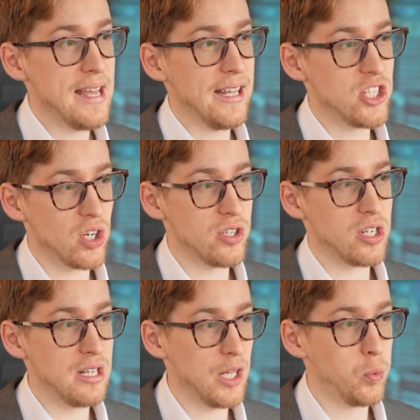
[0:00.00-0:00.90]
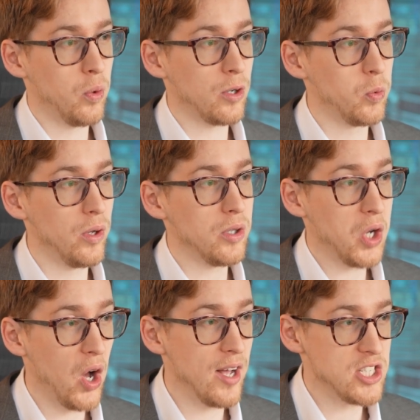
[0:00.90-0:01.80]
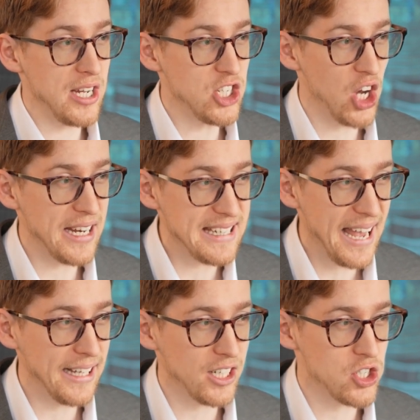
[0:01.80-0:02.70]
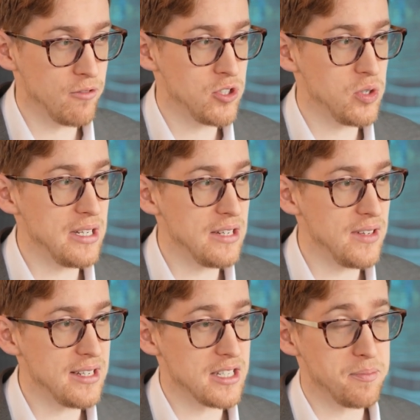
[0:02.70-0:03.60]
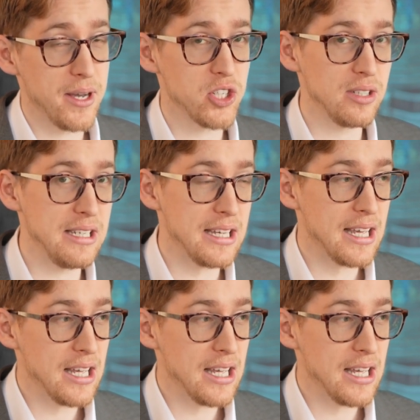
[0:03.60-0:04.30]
and charging network will cause a gigantic shift to EVs, especially